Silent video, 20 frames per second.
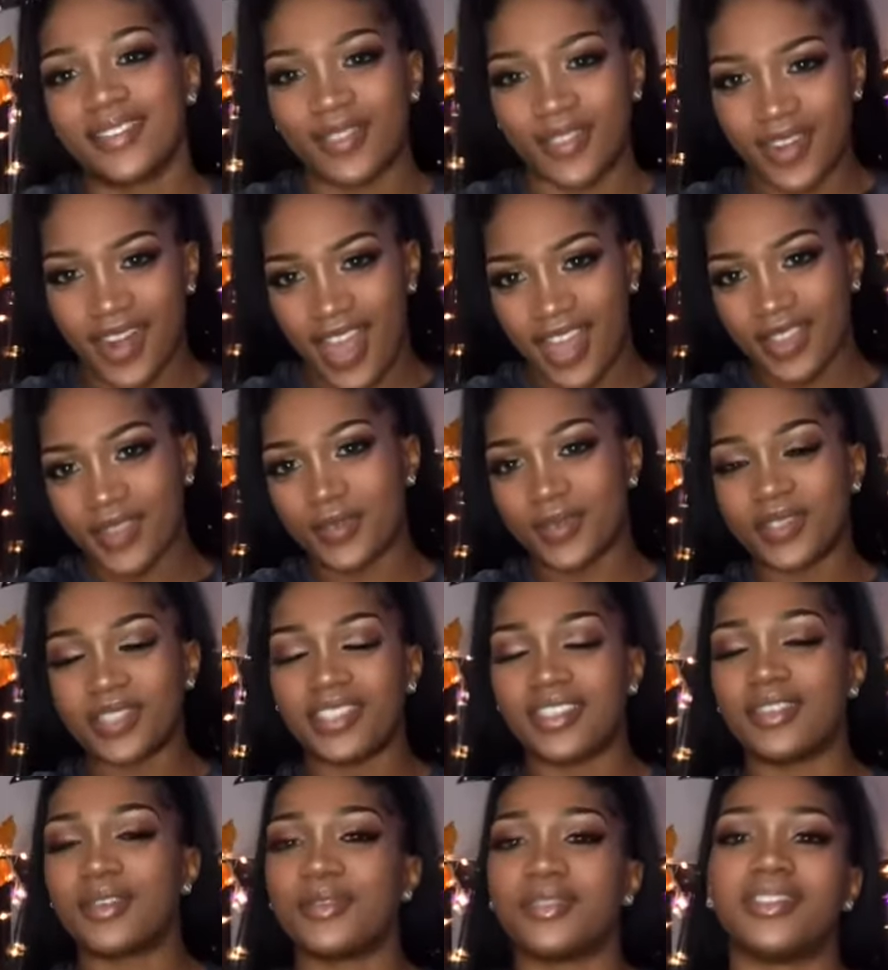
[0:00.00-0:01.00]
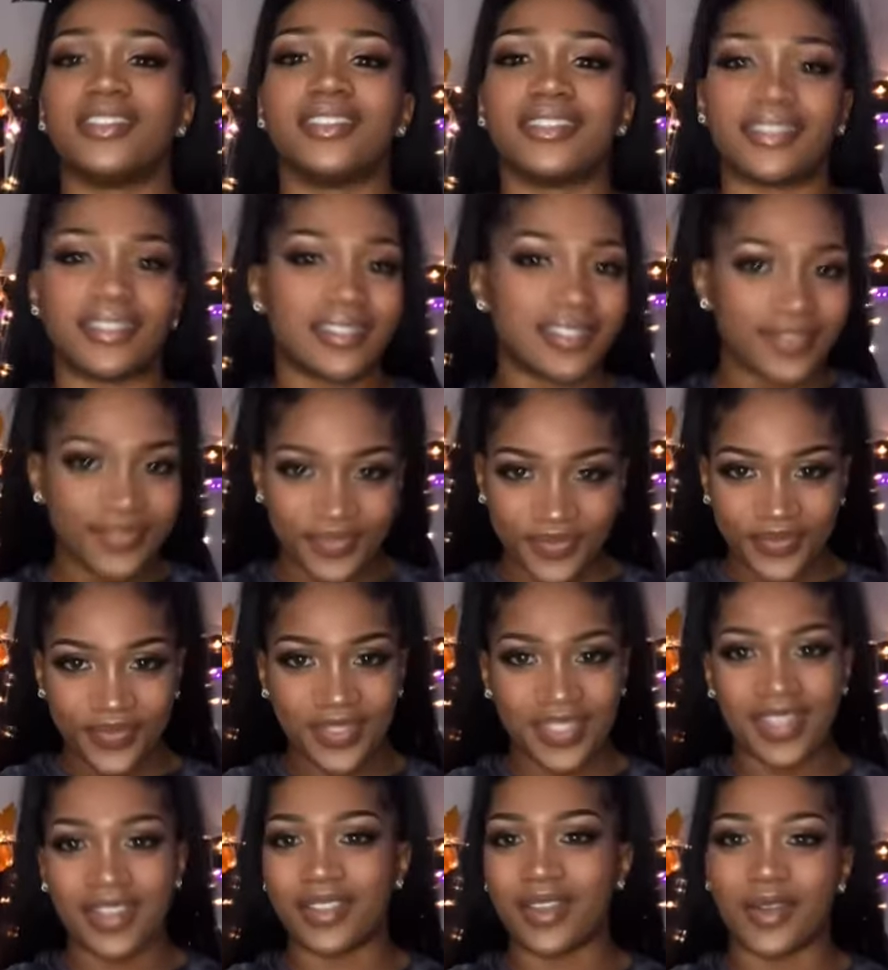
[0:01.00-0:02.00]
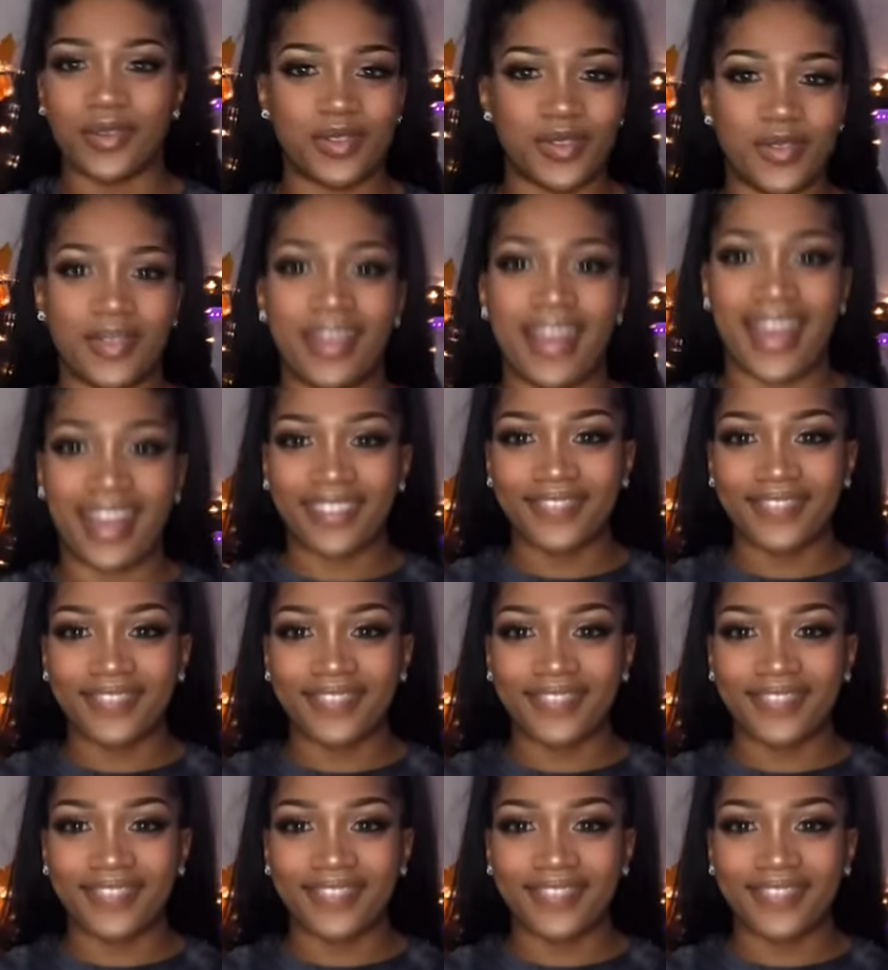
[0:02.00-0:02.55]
We're not loosey-gooses. So don't do that.